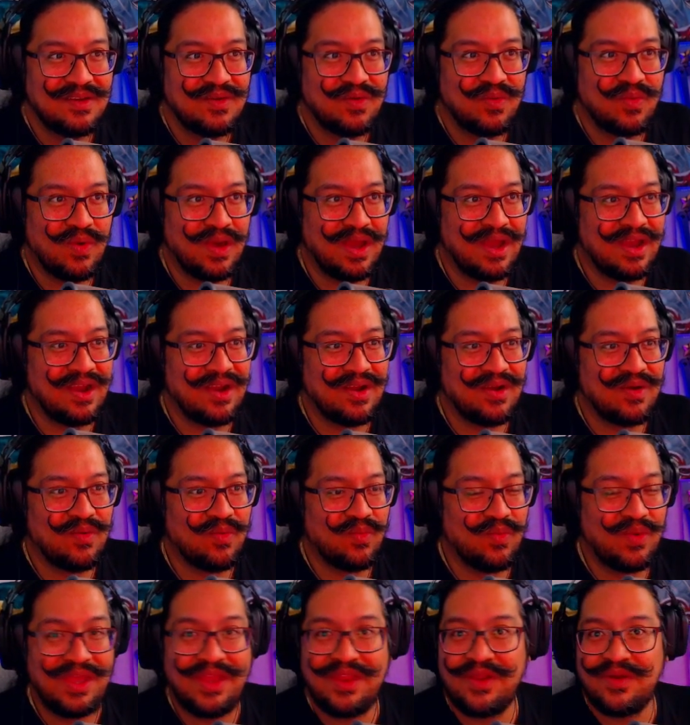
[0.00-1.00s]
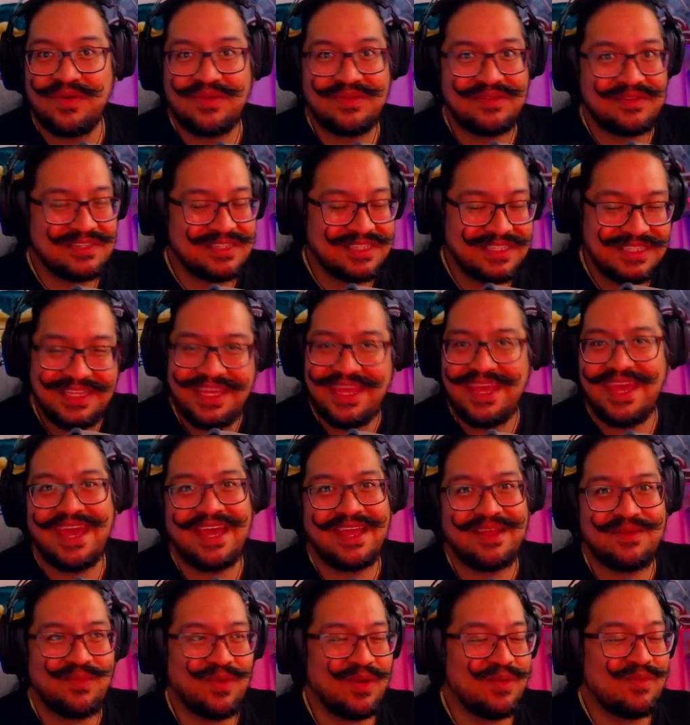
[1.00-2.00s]
where we don't see
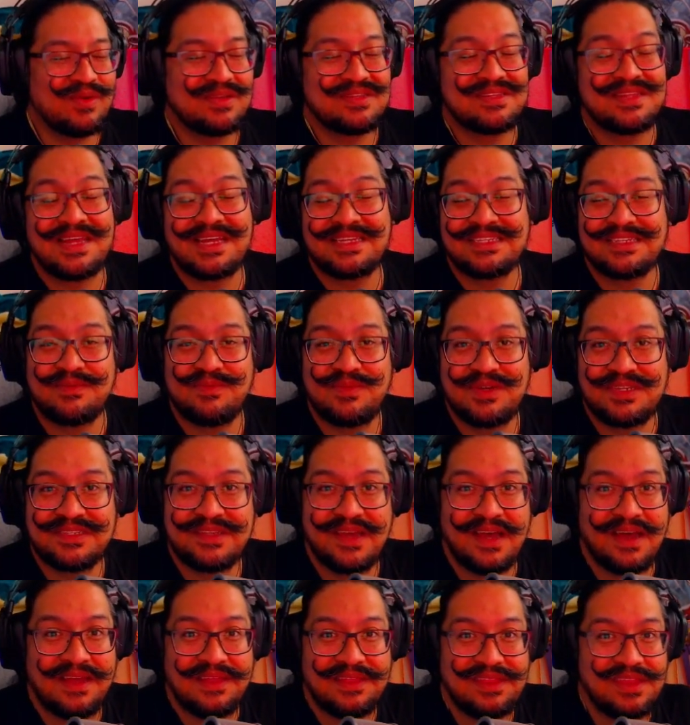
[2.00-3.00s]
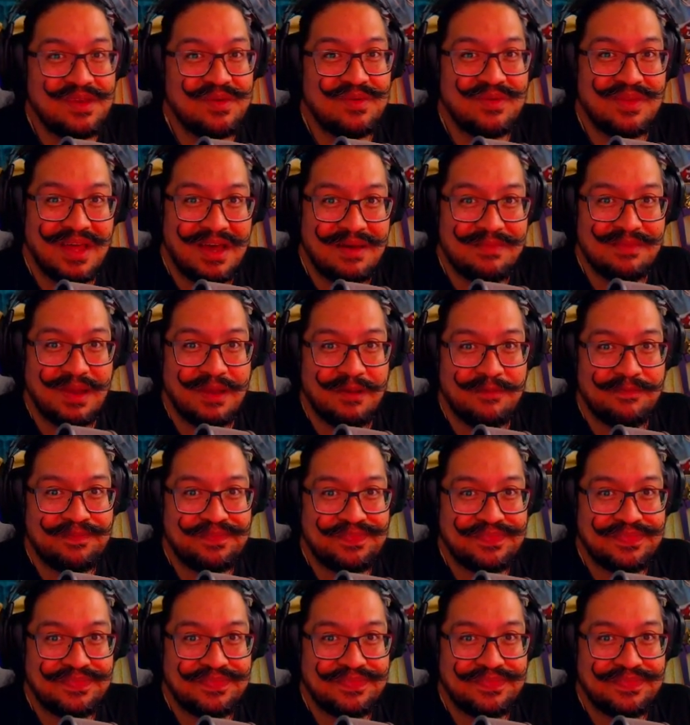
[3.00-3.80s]
it. When was the last time we saw a new llama?